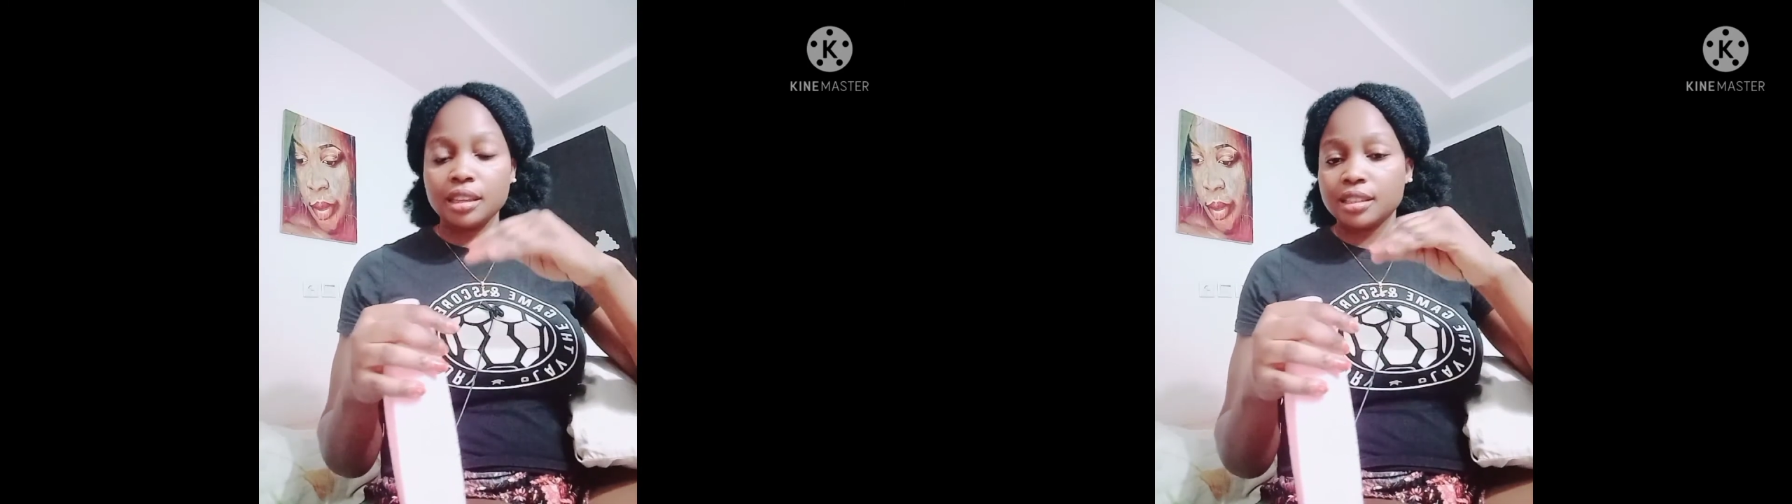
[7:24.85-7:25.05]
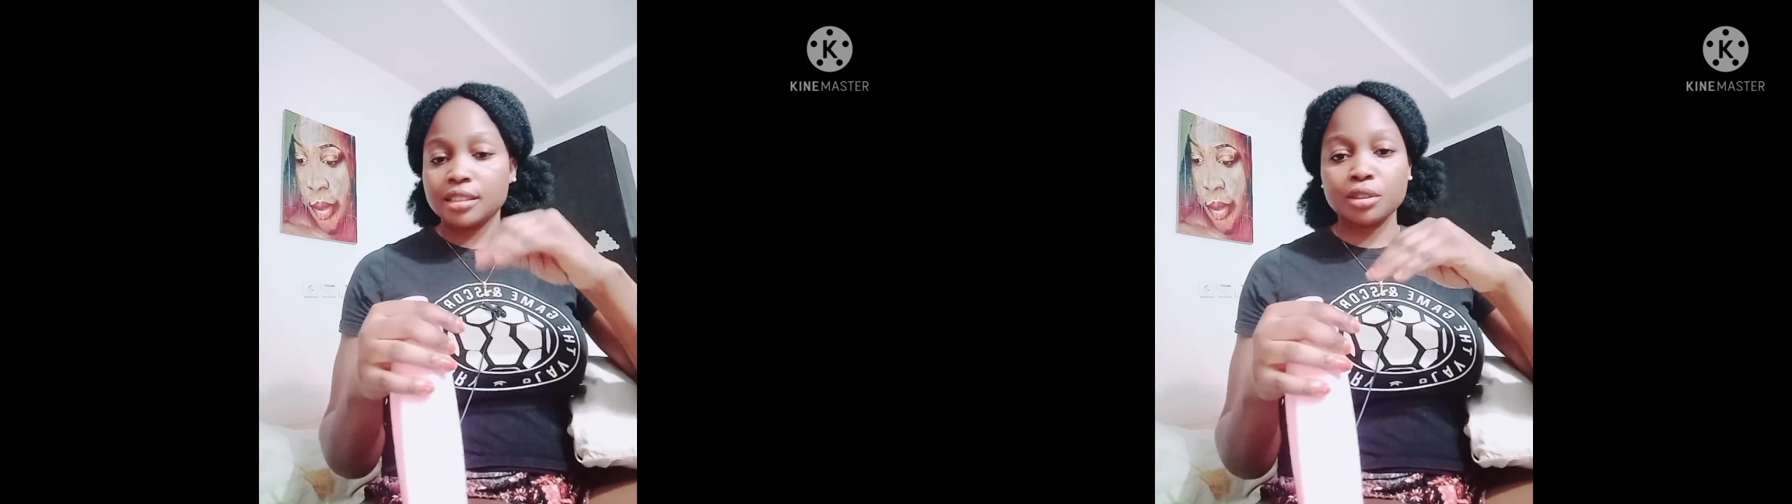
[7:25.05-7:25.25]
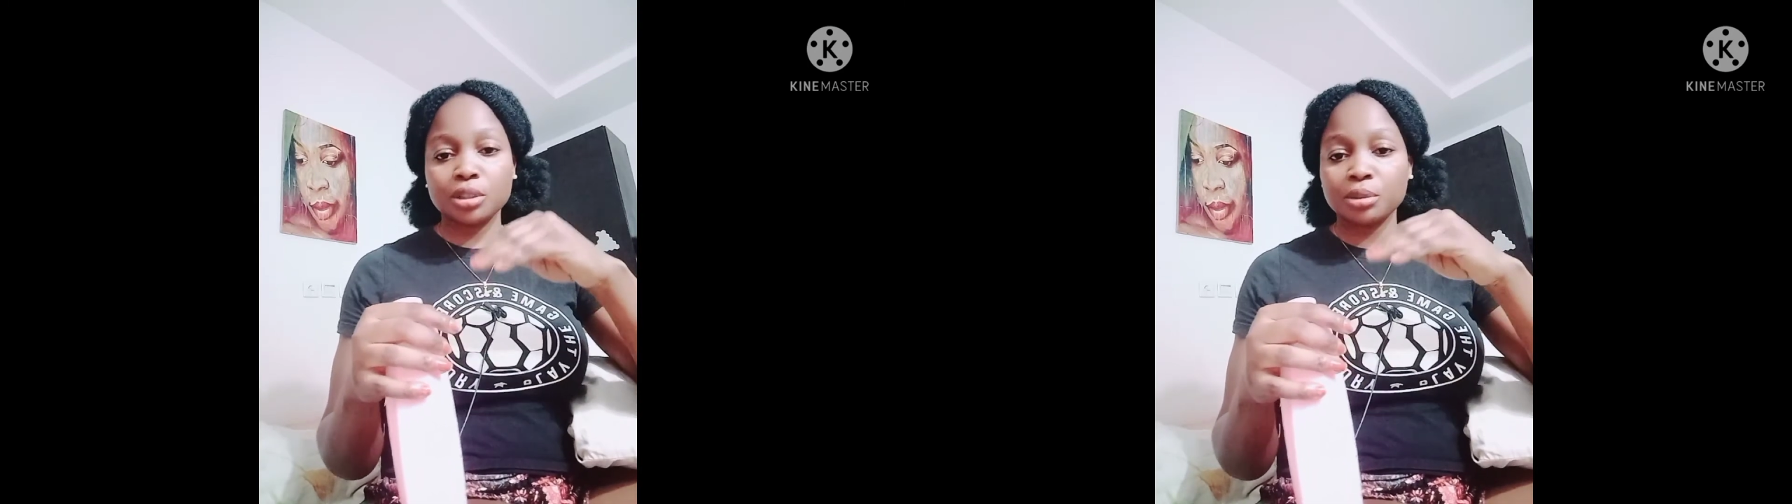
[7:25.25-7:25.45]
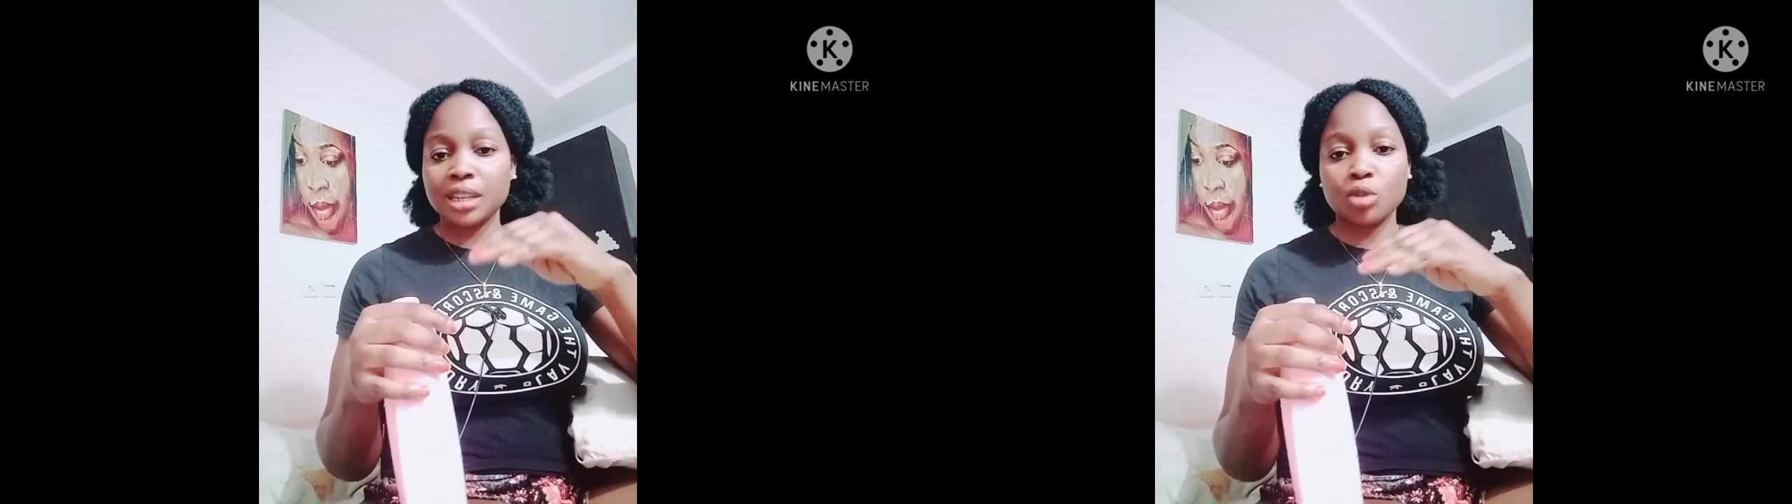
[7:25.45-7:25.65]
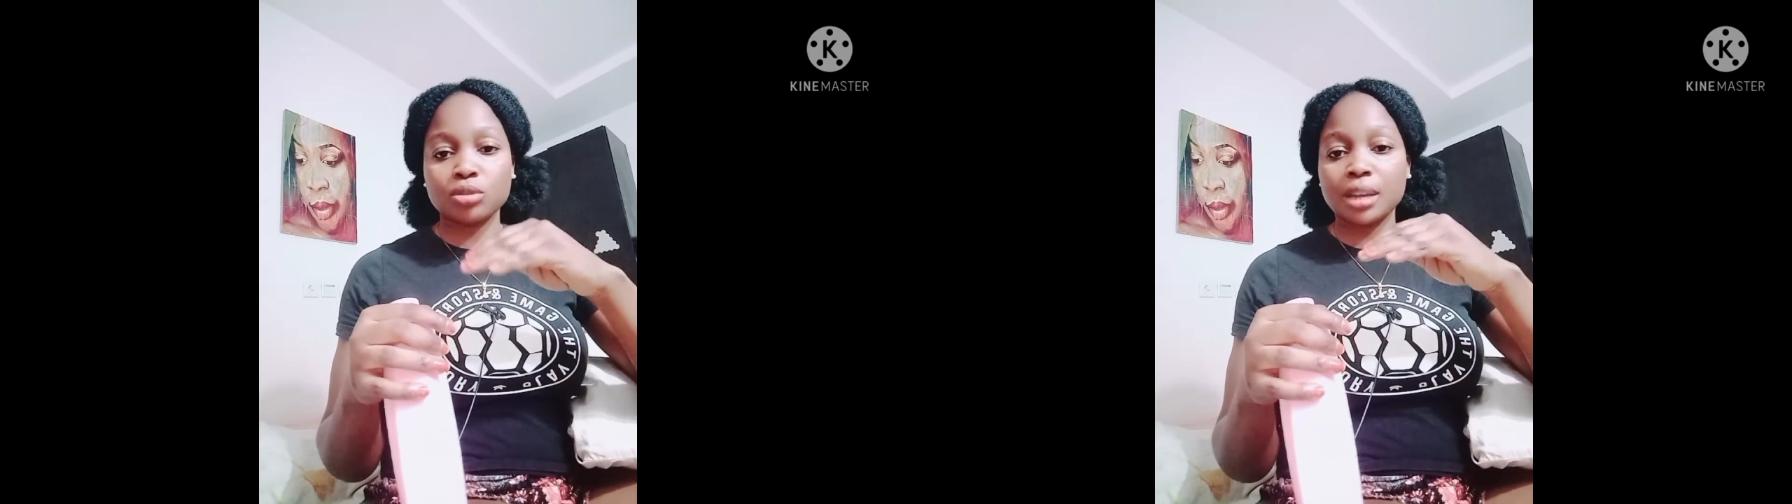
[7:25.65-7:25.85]
It's not
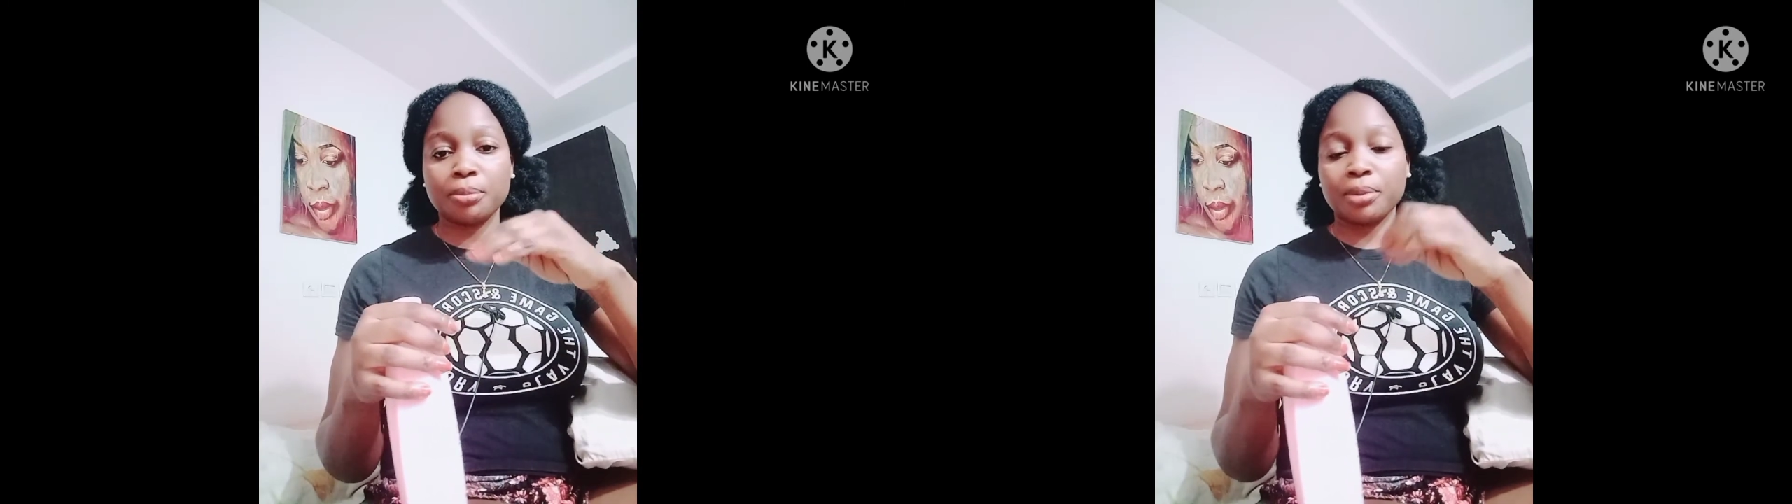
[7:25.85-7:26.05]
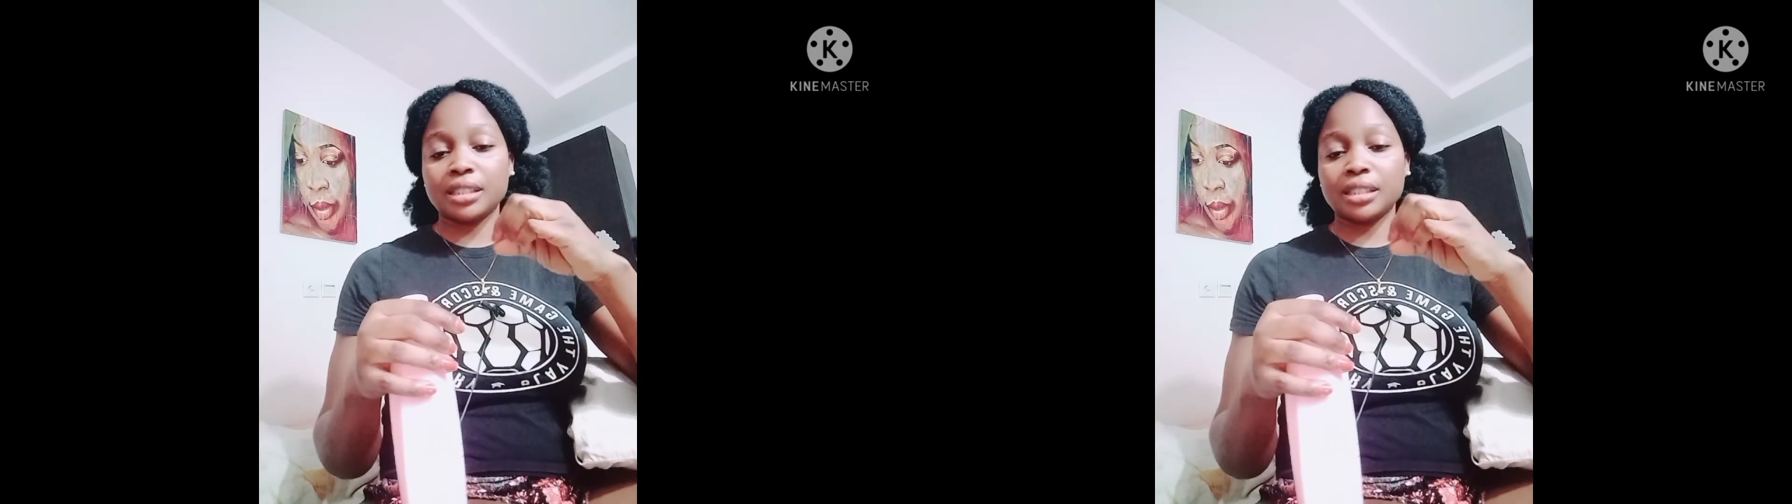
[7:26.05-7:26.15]
something that will start